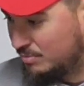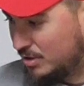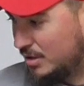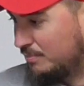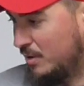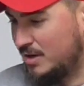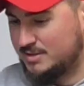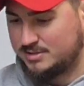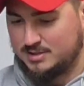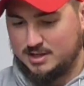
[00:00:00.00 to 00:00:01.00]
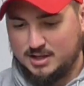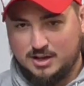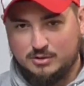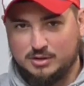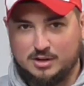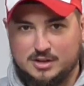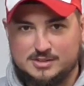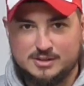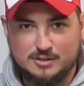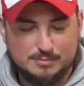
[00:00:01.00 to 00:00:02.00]
Put it in the press. When you're
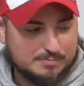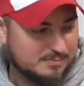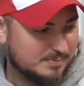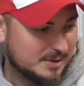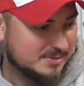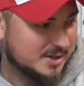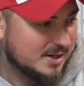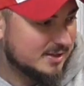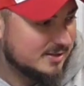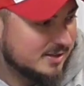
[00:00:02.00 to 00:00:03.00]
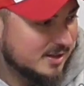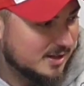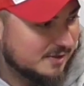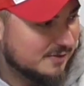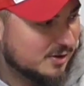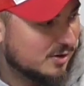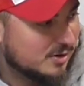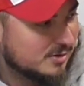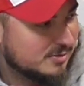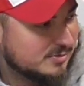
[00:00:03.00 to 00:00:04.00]
installing a Peep sight, if
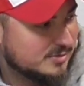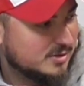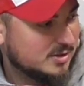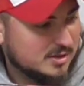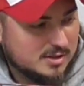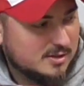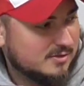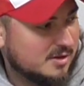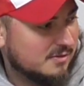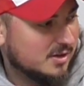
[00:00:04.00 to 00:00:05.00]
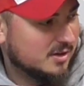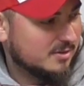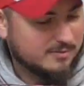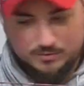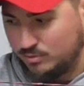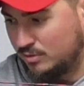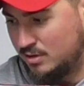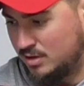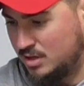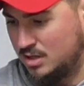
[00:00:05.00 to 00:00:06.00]
you've never done that before,